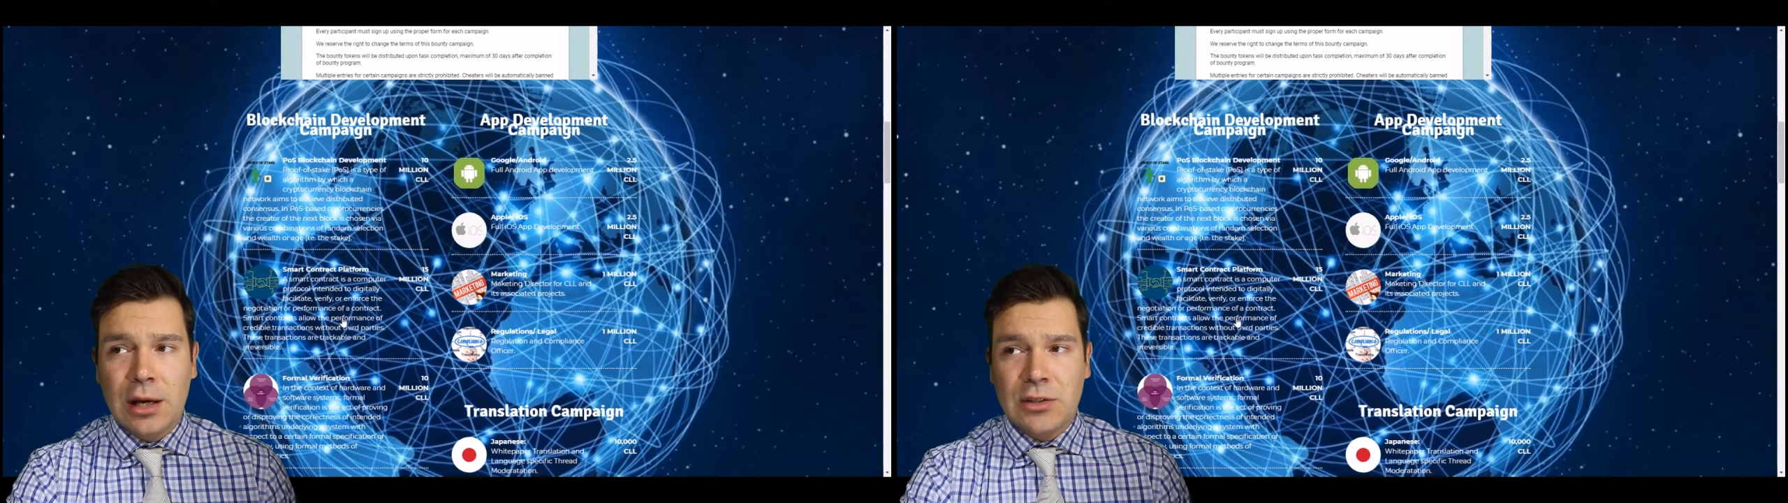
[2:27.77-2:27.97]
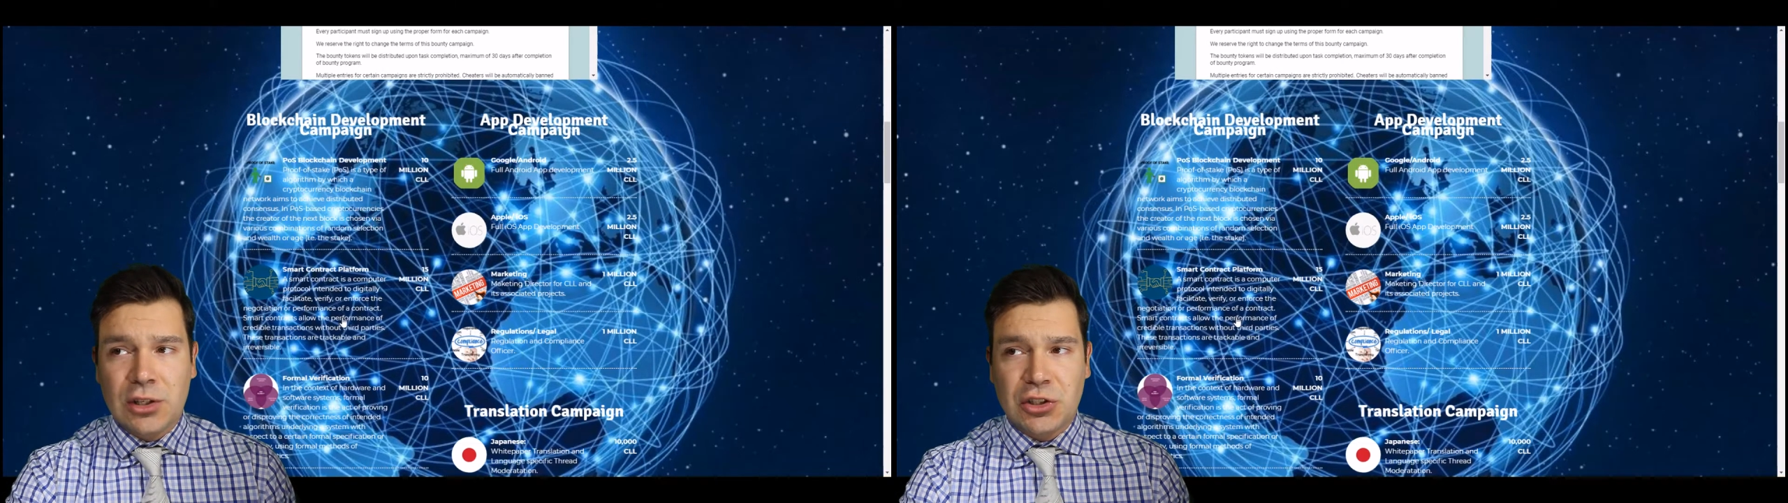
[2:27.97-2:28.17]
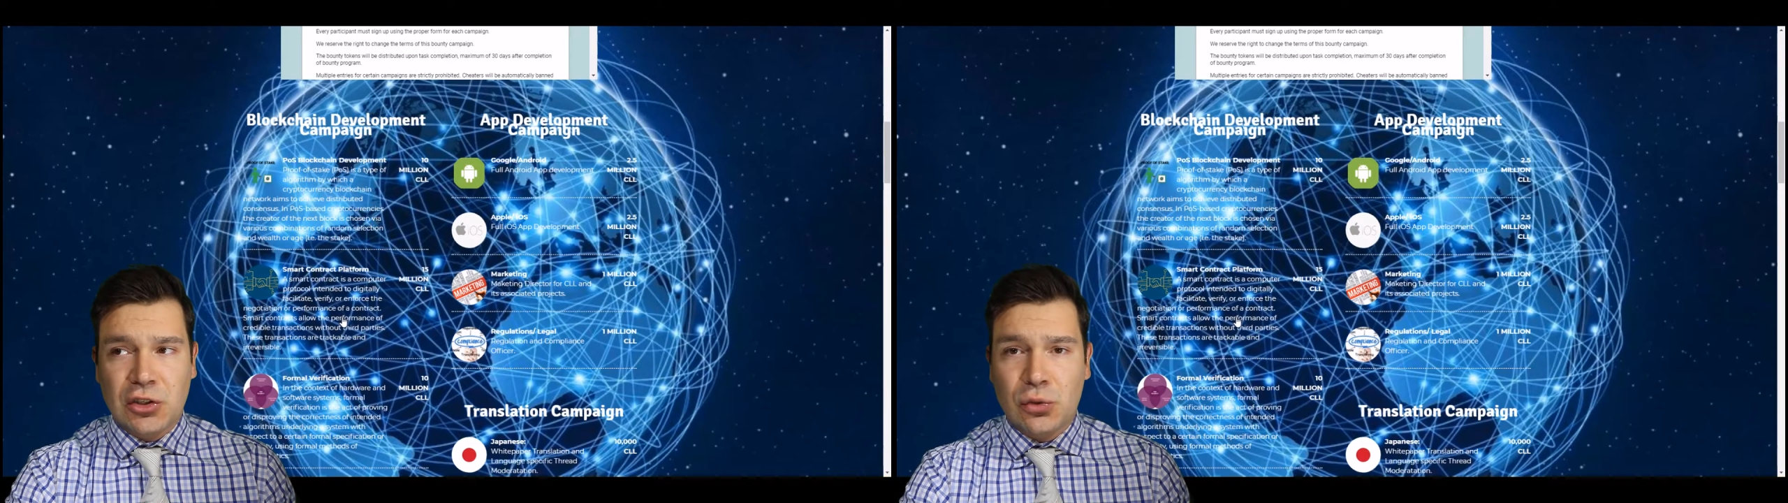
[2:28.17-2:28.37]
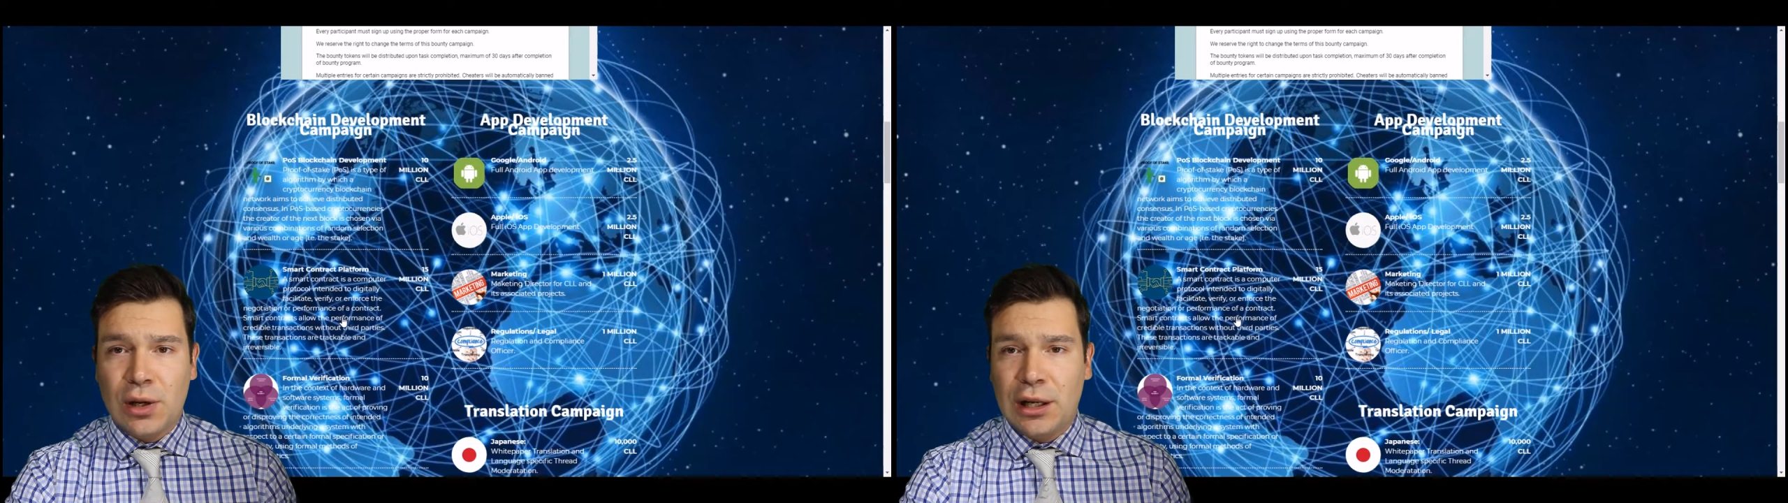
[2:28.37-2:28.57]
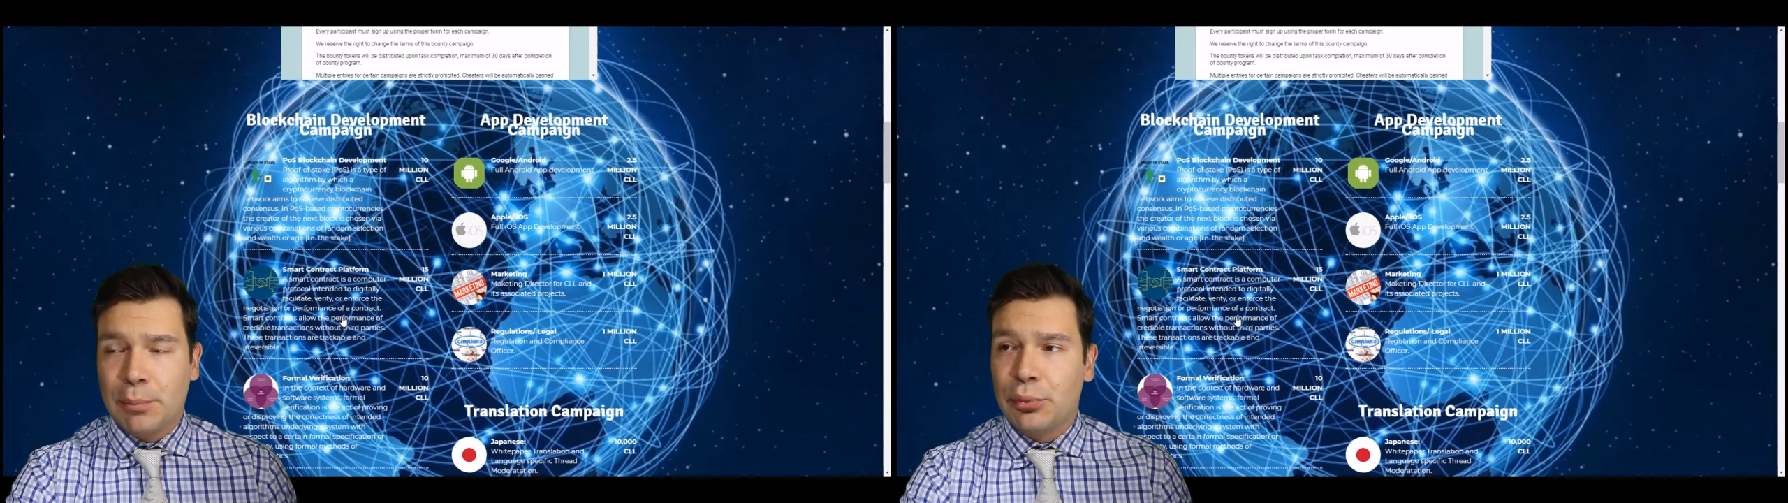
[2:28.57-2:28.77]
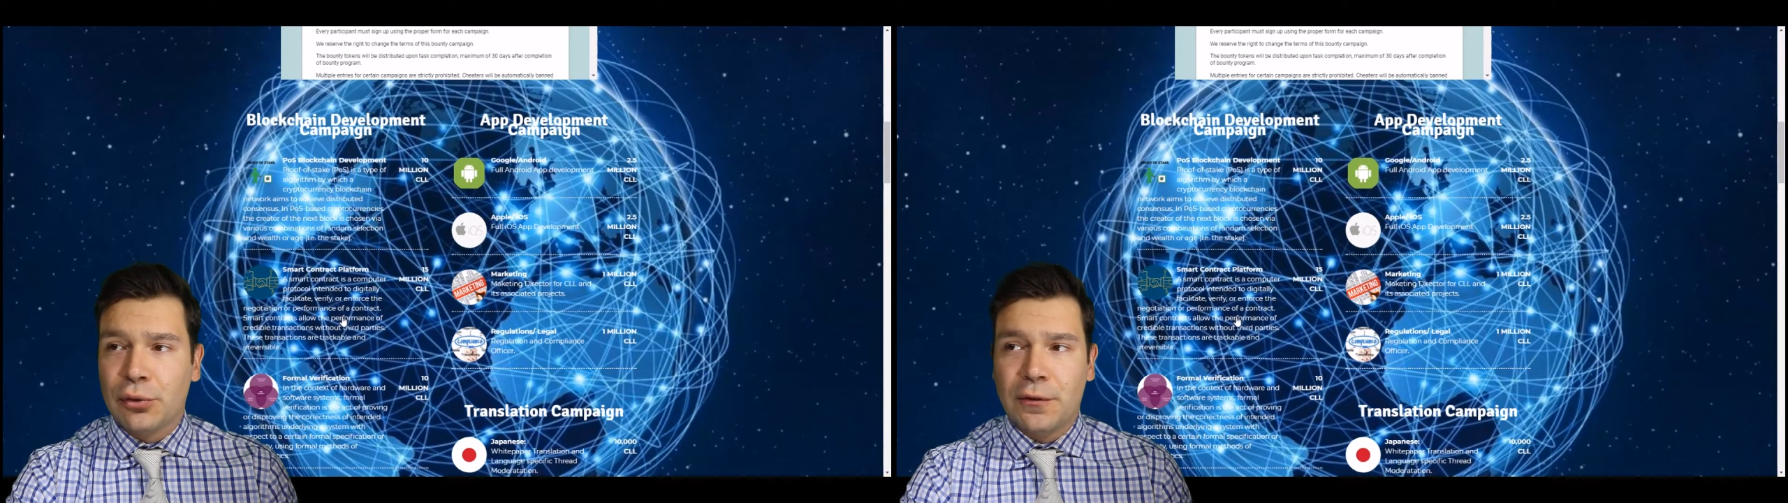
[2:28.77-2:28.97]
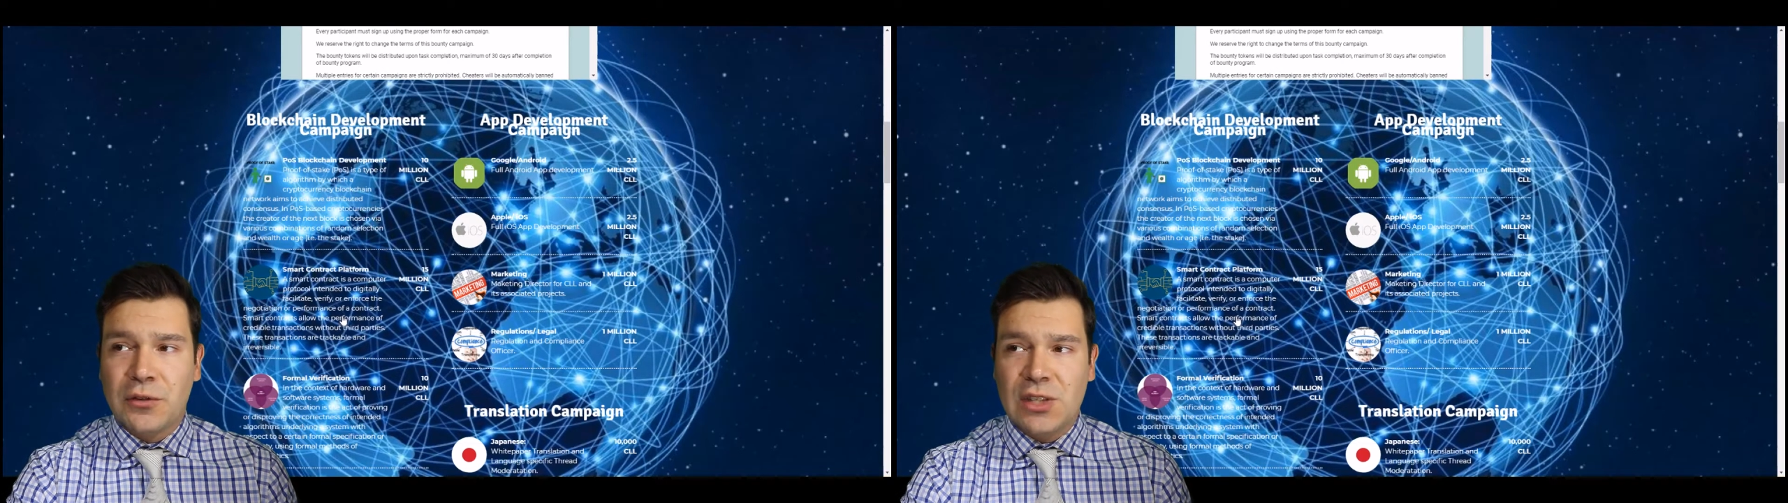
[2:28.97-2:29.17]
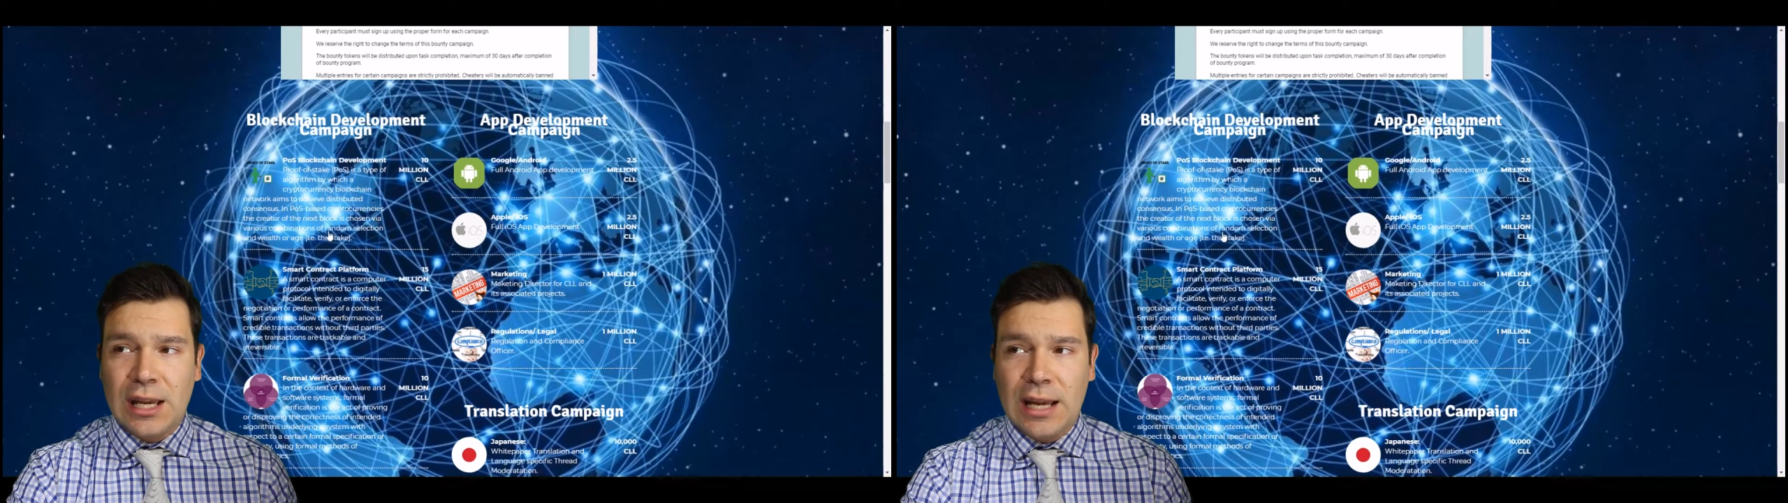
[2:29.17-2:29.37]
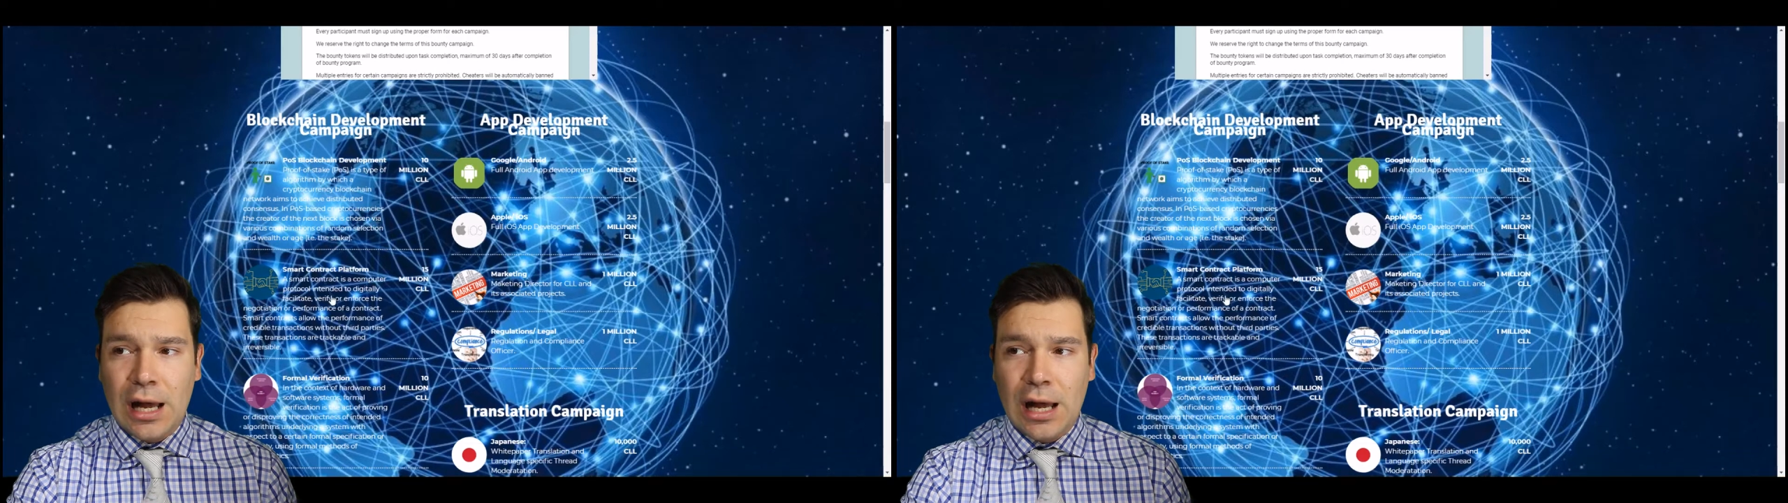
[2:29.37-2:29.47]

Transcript: such as creating a proof of stake